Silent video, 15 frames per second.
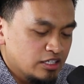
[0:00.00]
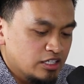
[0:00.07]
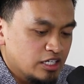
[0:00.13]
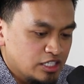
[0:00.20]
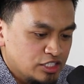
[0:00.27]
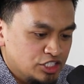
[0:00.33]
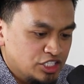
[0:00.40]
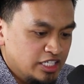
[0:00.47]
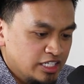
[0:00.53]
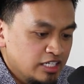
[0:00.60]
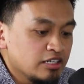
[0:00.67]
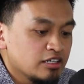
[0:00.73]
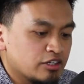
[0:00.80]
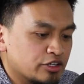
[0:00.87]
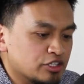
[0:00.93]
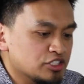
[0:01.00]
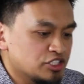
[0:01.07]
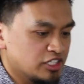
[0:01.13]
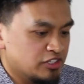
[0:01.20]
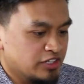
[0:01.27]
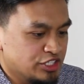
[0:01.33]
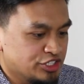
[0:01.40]
uh, G, Girls'
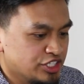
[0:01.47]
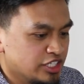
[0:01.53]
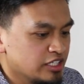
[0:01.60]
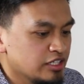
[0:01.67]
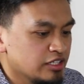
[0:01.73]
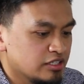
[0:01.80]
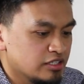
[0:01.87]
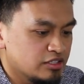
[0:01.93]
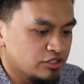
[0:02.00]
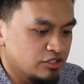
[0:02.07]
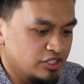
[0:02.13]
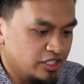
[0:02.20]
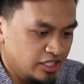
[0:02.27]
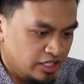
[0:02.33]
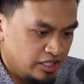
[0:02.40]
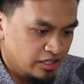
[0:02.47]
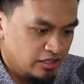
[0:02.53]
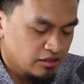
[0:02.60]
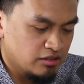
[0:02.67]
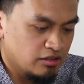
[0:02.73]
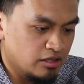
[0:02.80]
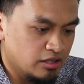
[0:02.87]
Generation, Genie,
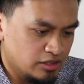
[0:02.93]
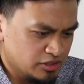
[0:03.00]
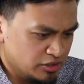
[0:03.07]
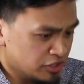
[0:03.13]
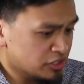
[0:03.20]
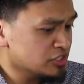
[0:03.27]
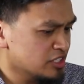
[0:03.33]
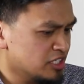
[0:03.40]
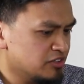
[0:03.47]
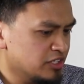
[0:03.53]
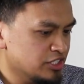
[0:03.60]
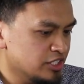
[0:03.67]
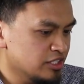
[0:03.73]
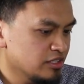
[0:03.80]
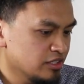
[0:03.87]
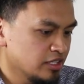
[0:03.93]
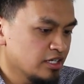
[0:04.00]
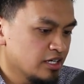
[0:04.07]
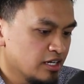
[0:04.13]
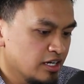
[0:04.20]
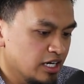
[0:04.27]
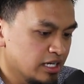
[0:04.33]
also Girls' Generation,
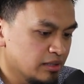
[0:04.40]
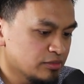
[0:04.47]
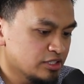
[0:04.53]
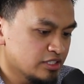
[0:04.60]
um,